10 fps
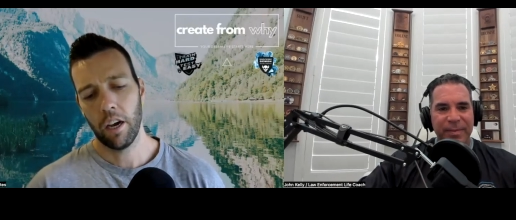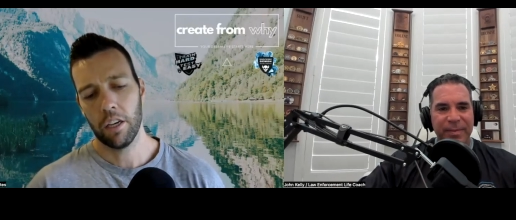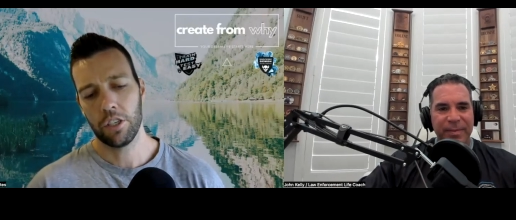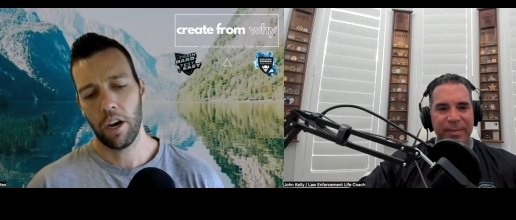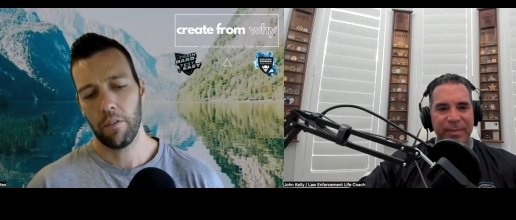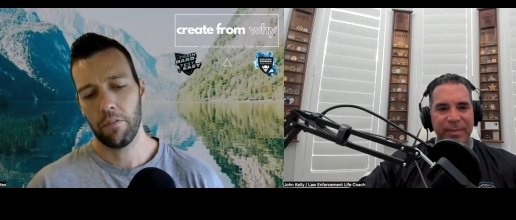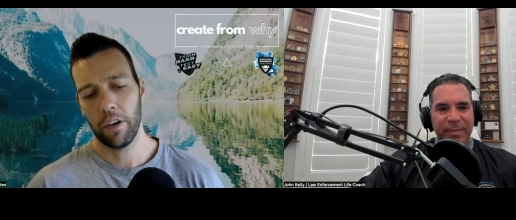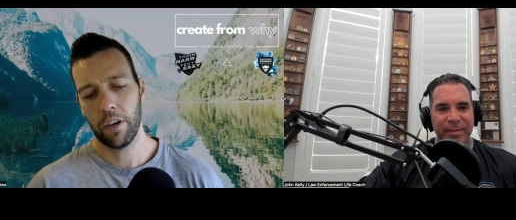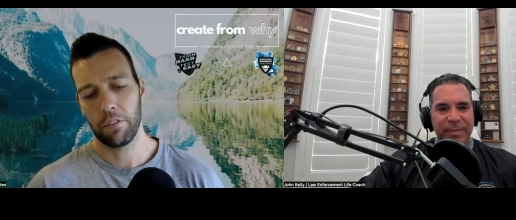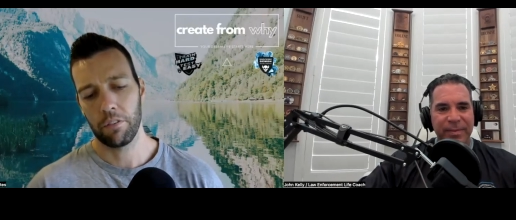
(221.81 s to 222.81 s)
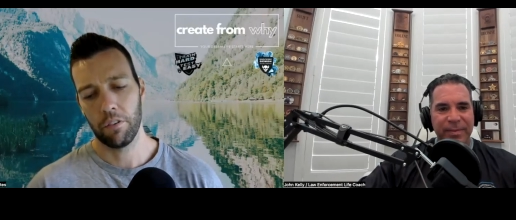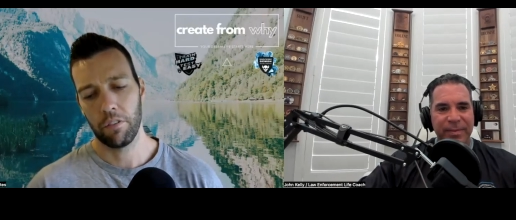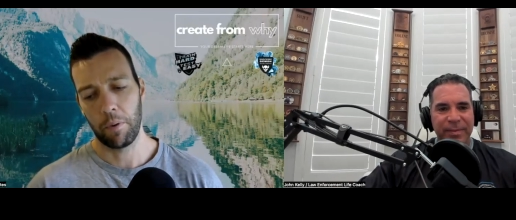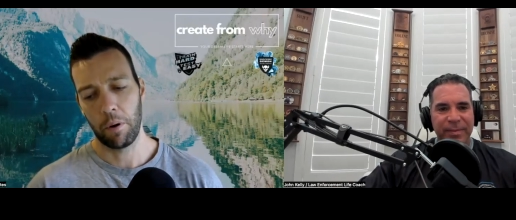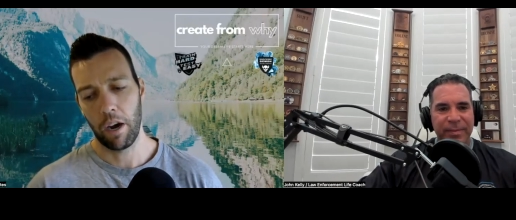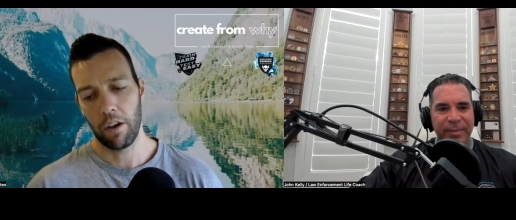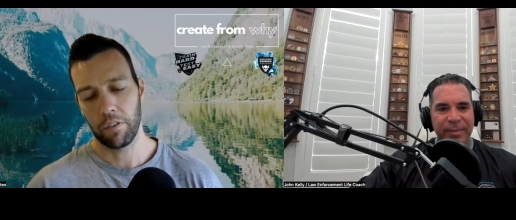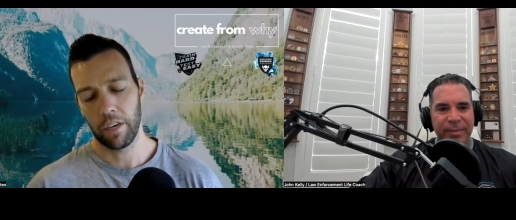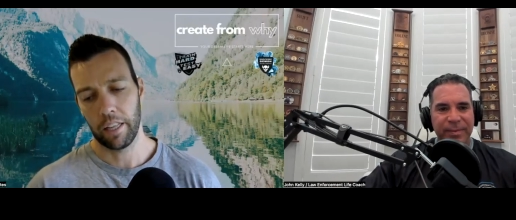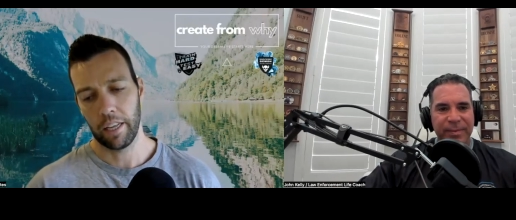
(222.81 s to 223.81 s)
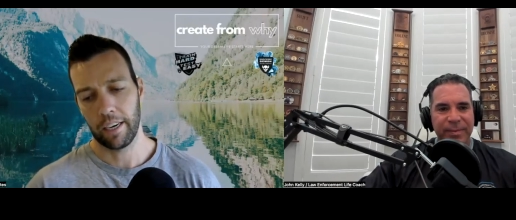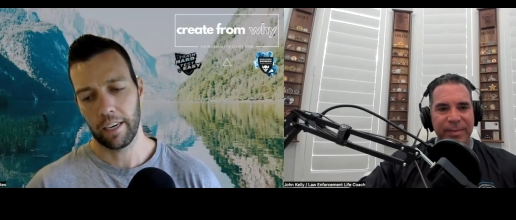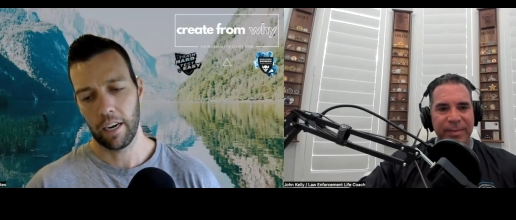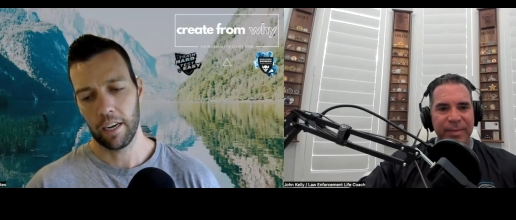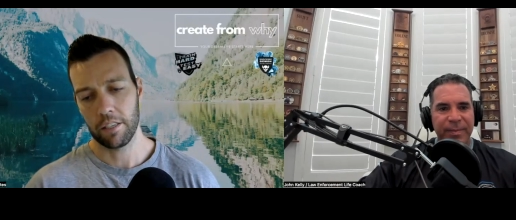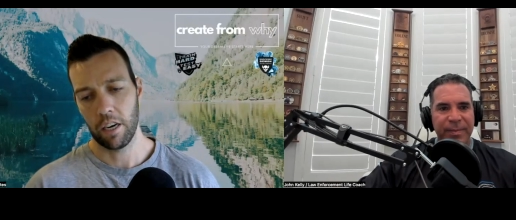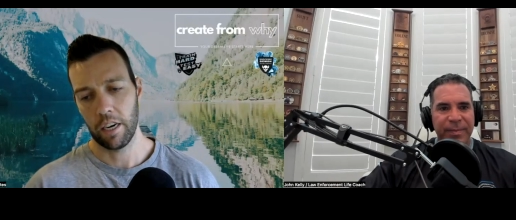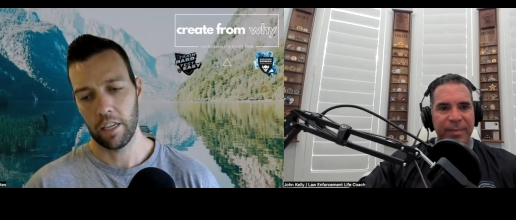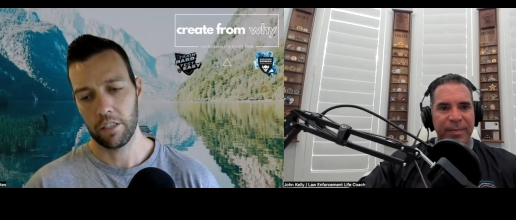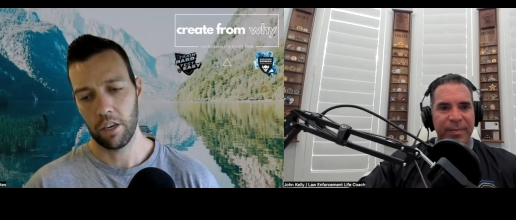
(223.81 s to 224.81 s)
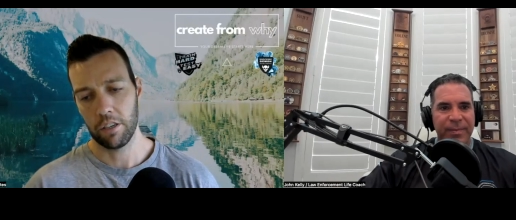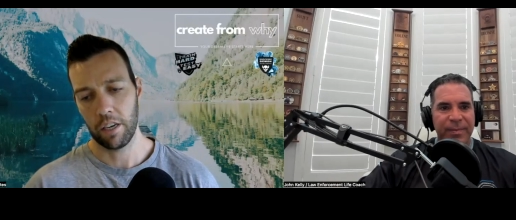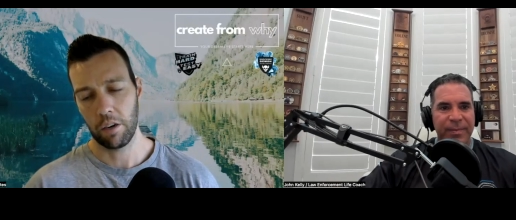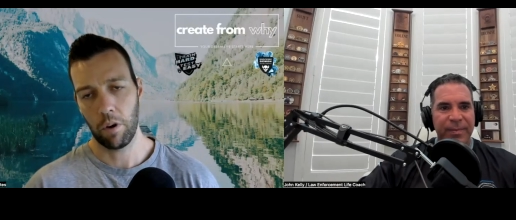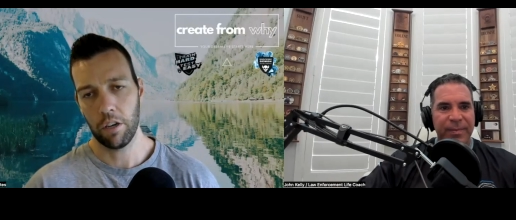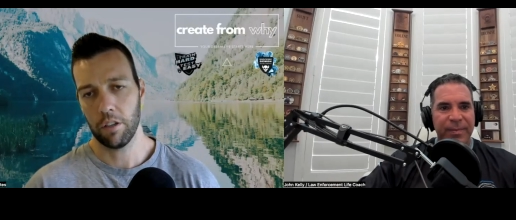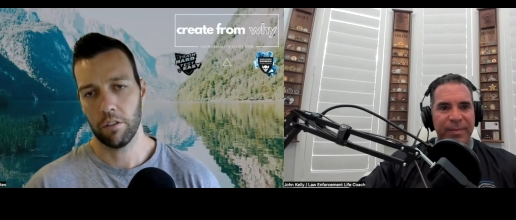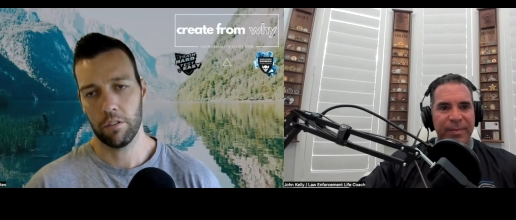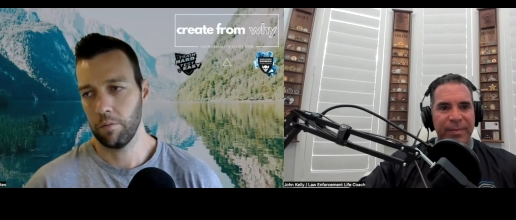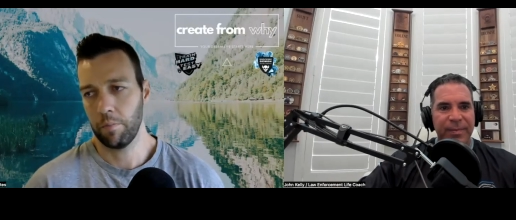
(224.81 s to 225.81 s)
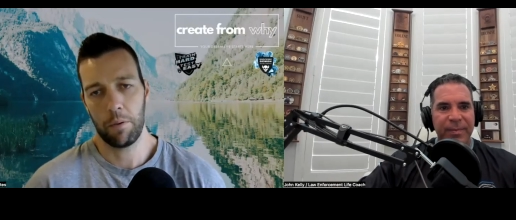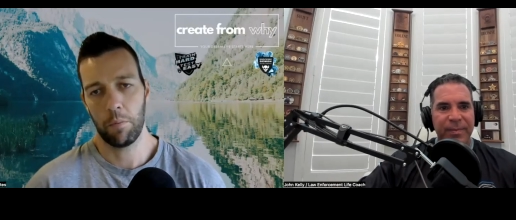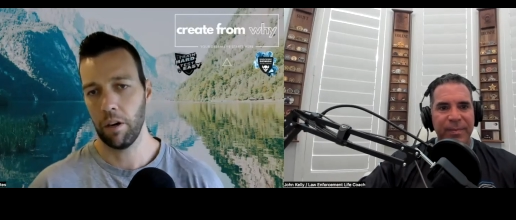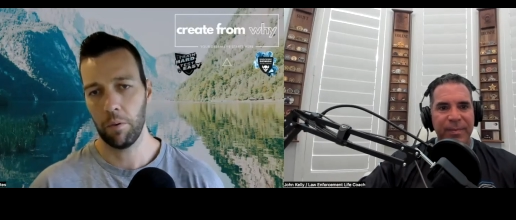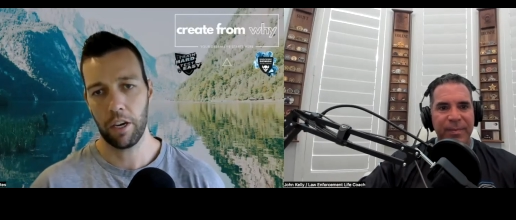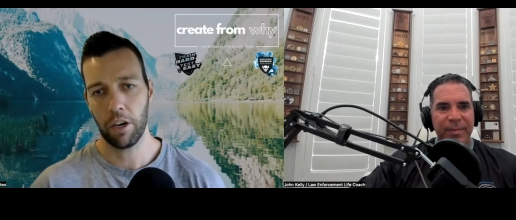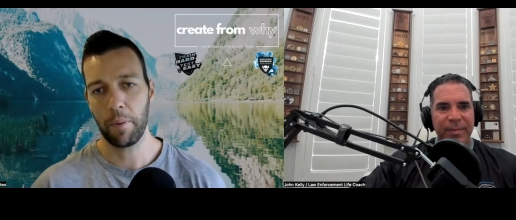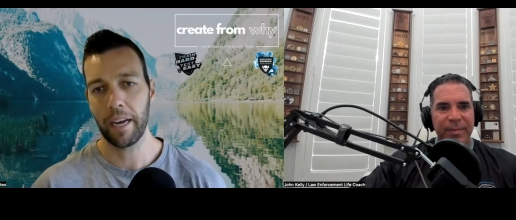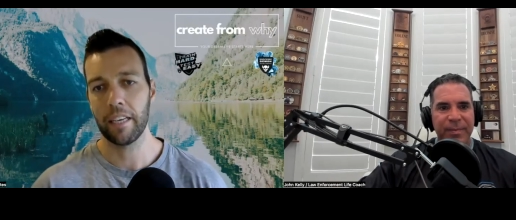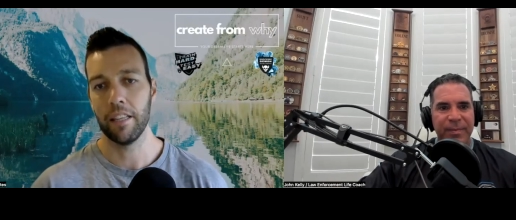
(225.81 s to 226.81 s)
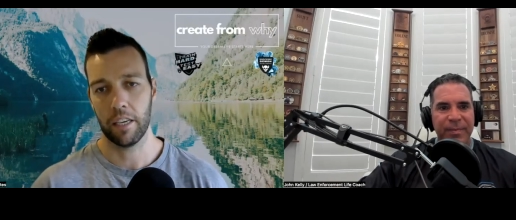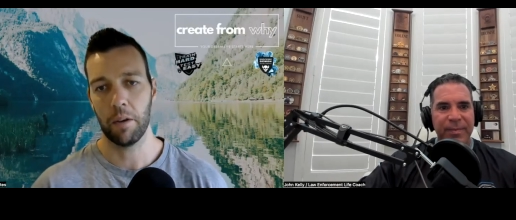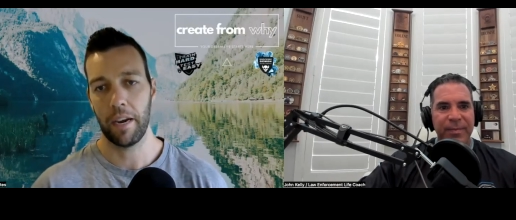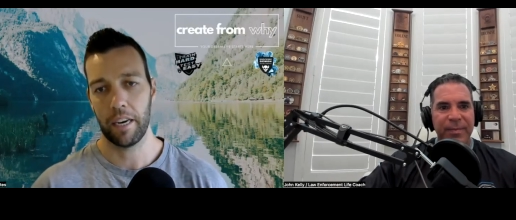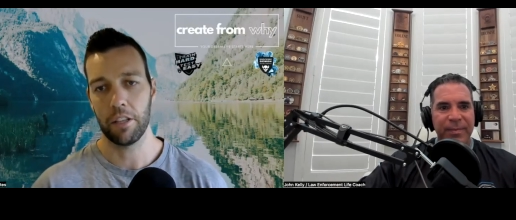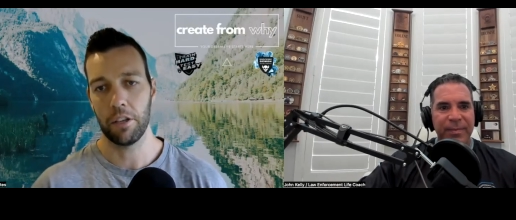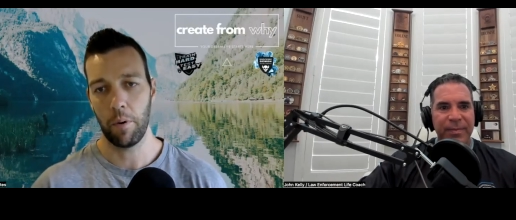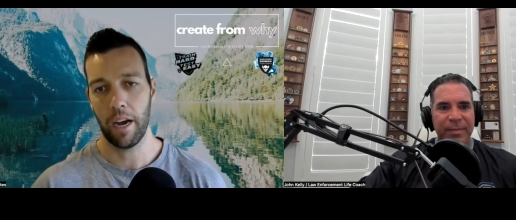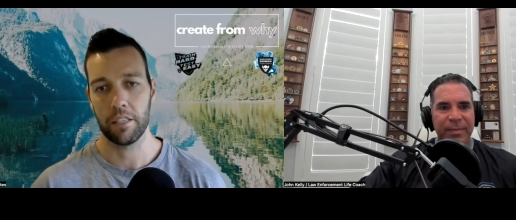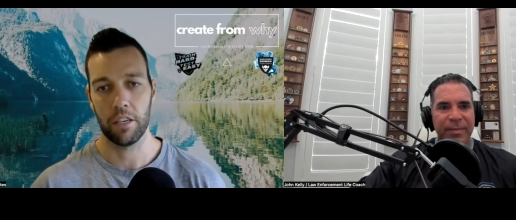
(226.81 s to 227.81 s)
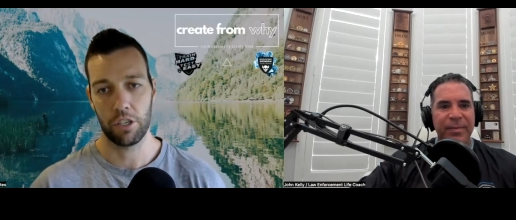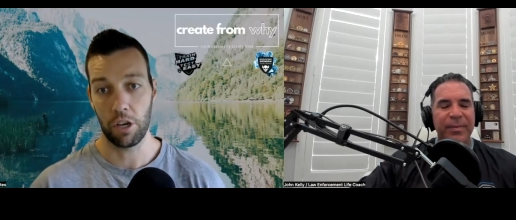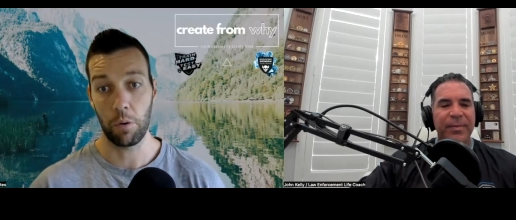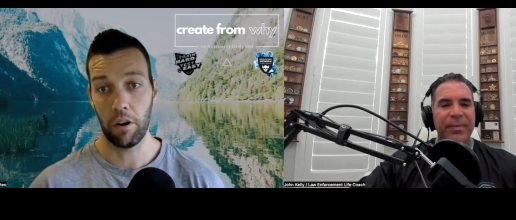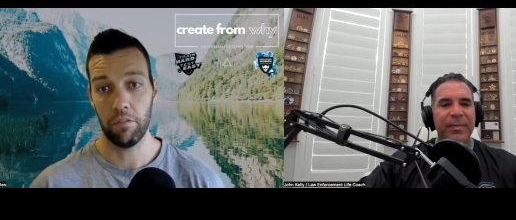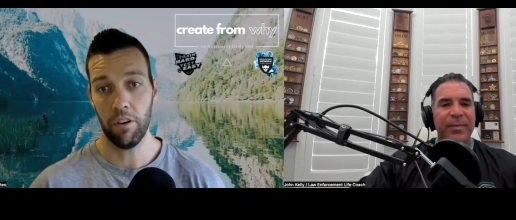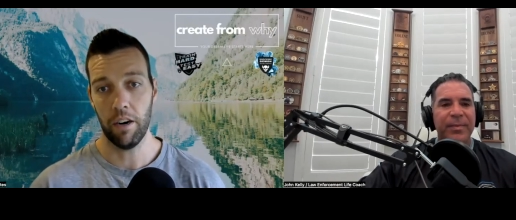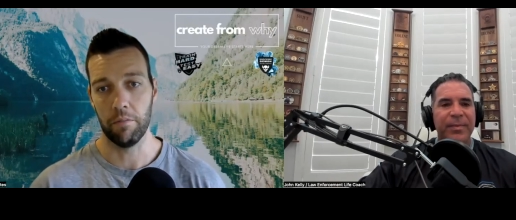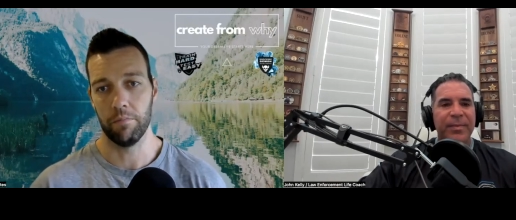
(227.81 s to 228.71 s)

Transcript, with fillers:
Speaker 1: A job fell through for my wife and I that I got us on, and so I was like, "Why don't you, babe? Why don't we go back to the come back to the U.S. and I'll show you where I'm from."